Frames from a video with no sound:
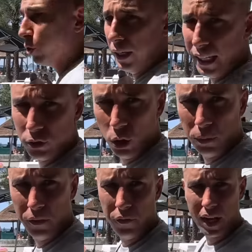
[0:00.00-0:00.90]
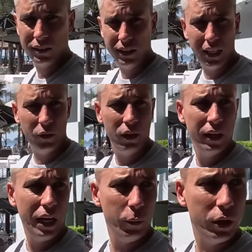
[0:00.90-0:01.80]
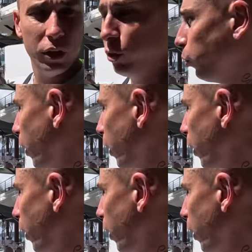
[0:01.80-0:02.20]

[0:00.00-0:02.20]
gonna eat something fast here. And we're gonna